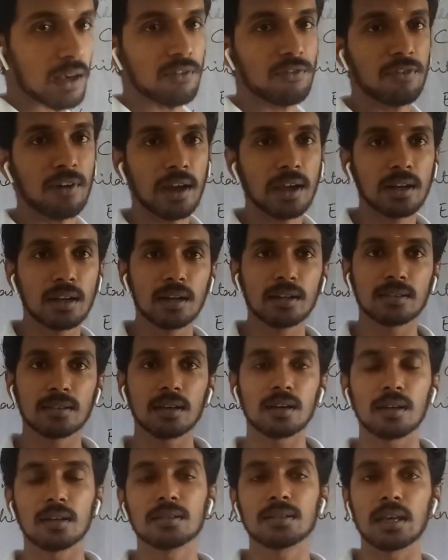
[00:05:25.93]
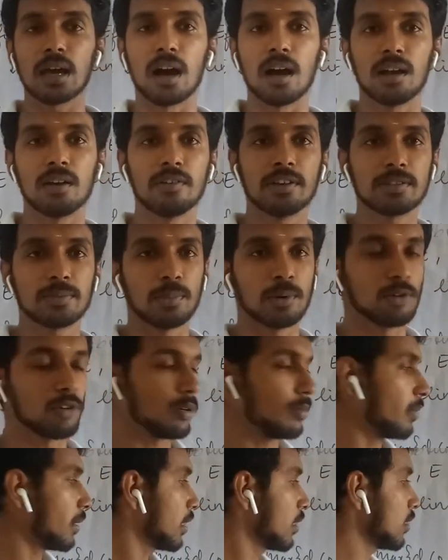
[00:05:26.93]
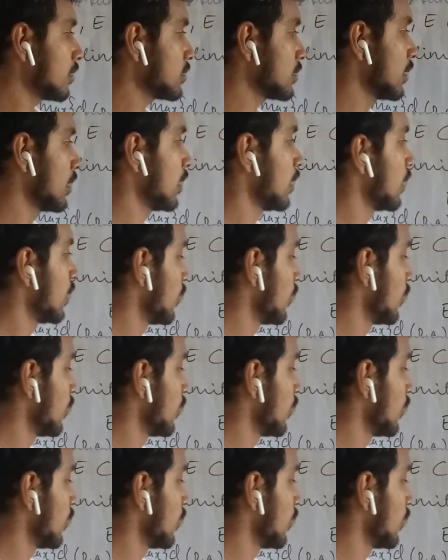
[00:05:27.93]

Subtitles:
A finite set is always bounded because